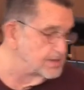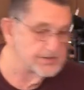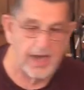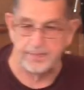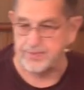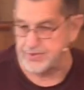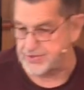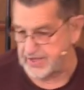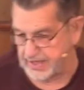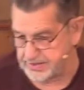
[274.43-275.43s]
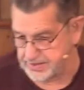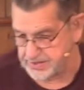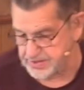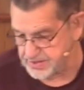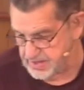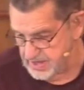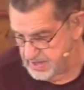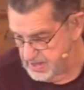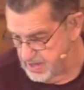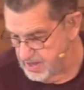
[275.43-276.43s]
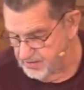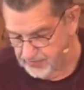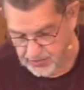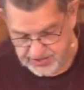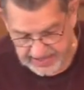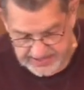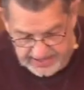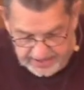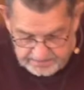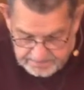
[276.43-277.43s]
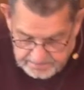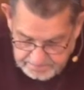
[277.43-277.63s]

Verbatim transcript: Chapter 6, verse 18.